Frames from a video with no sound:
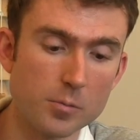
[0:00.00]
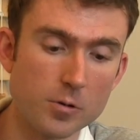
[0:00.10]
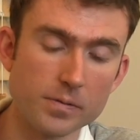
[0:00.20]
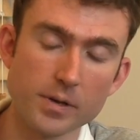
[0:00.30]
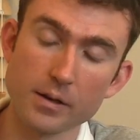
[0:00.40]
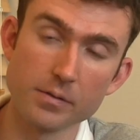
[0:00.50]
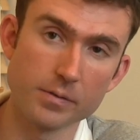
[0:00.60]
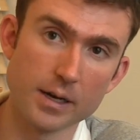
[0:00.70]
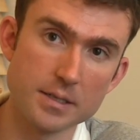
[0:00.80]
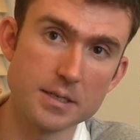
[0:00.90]
more effective
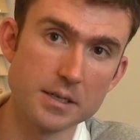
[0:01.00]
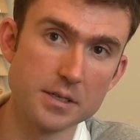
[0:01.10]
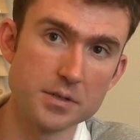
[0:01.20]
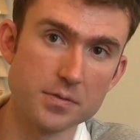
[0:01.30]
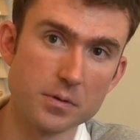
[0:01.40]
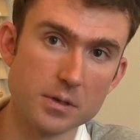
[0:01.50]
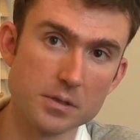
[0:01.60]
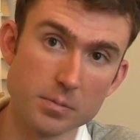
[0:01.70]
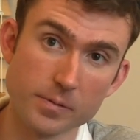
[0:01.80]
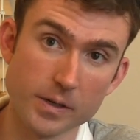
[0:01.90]
vaccines for it to
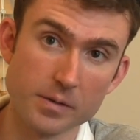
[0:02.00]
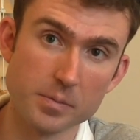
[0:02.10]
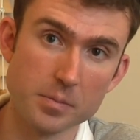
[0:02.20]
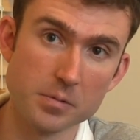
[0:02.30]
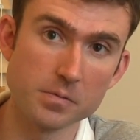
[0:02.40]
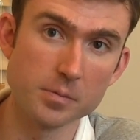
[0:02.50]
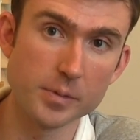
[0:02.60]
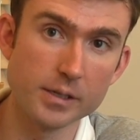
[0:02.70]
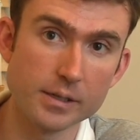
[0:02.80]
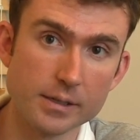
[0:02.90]
prevent people from
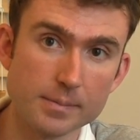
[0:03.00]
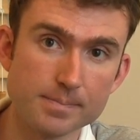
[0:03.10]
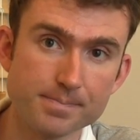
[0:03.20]
getting it.